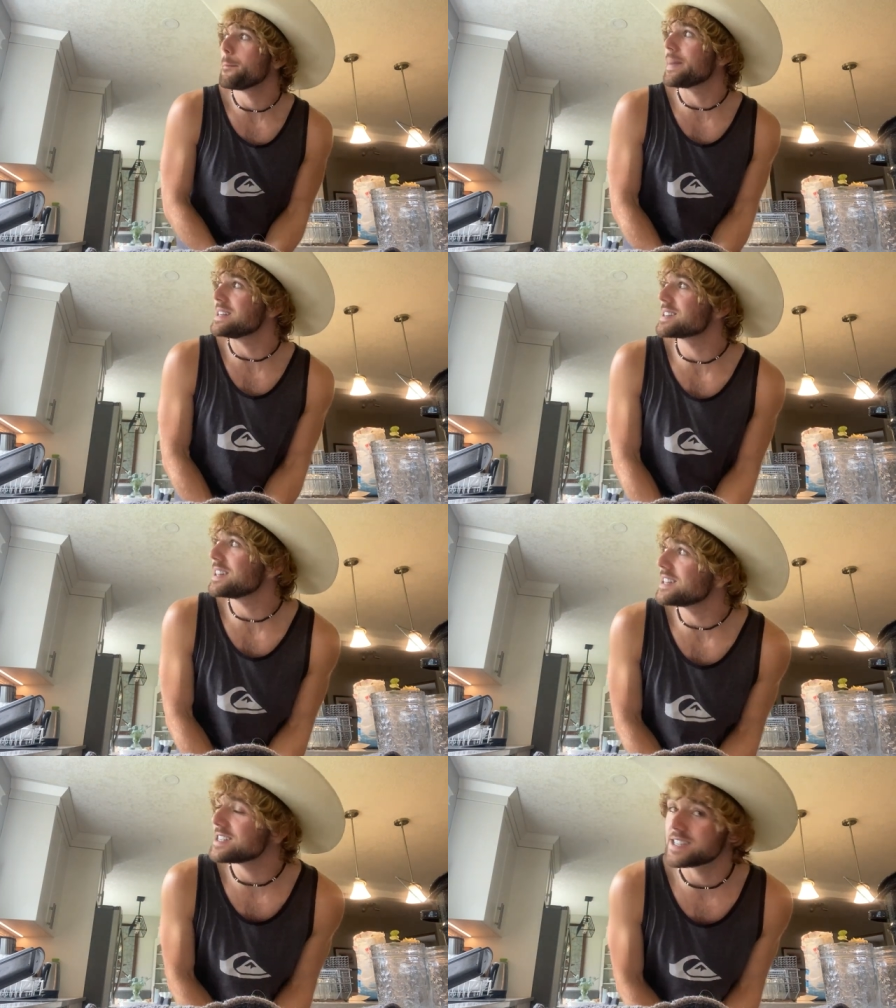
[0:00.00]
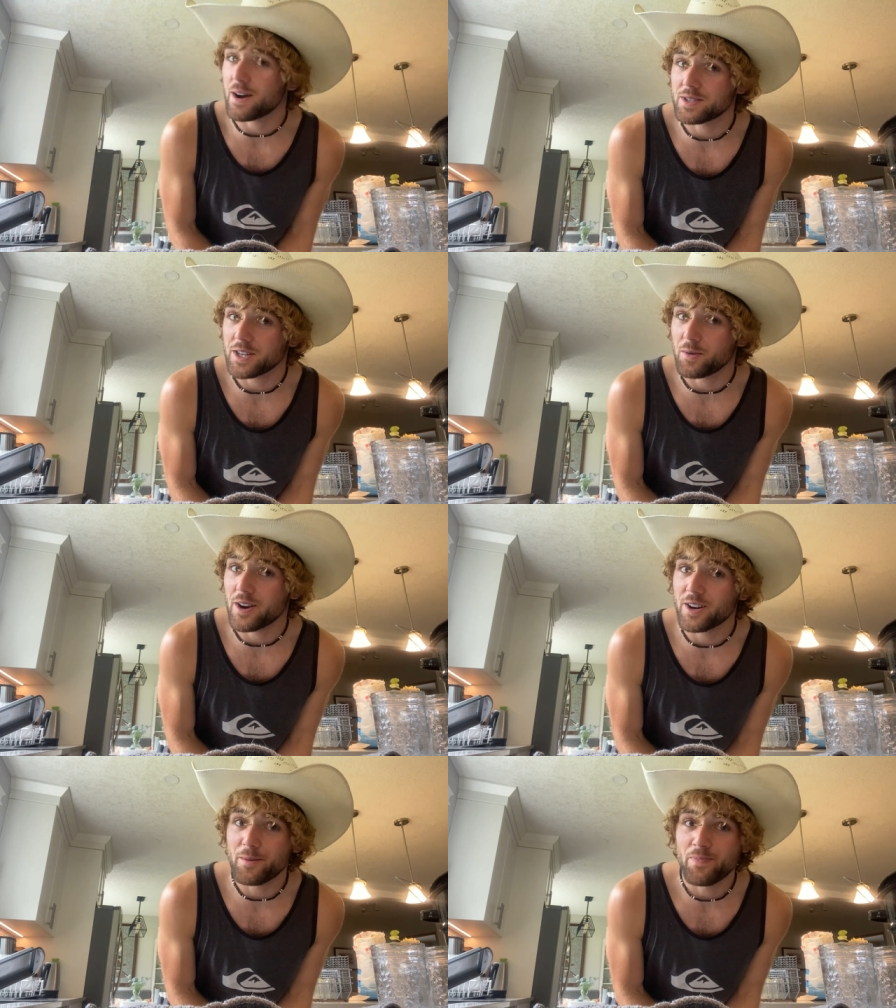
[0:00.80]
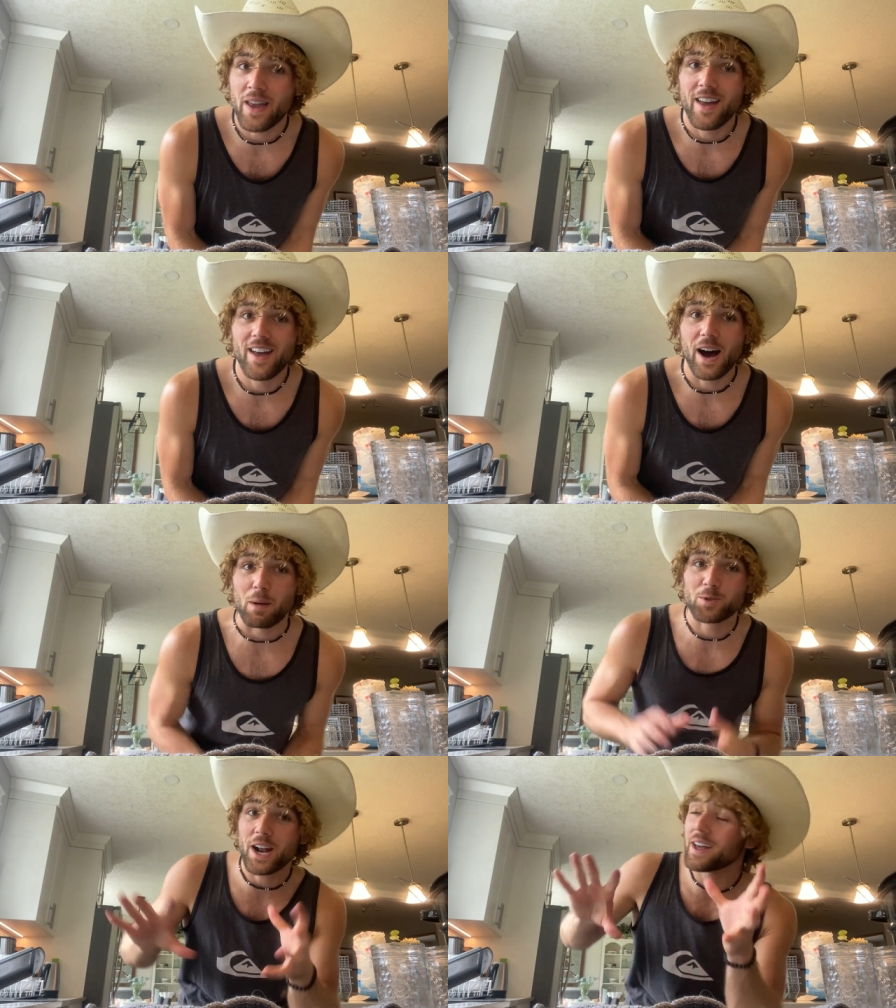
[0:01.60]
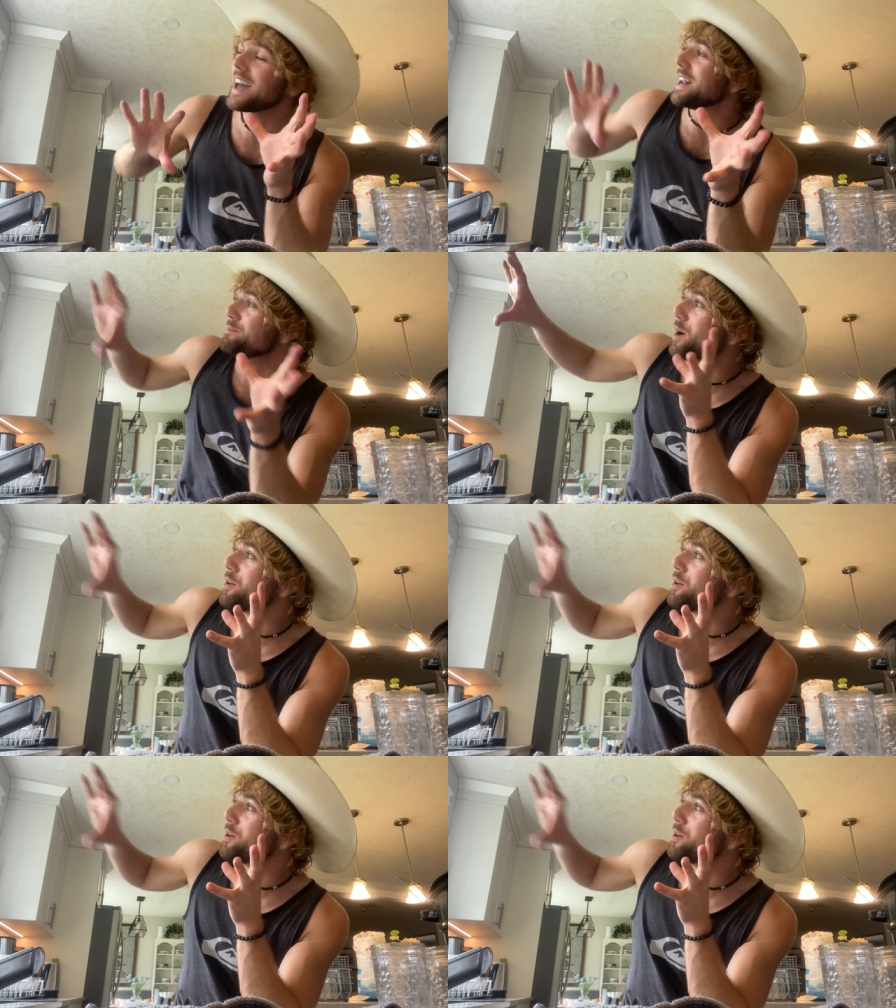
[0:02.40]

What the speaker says: Basically, this is how it's gonna work. I'm trying to get in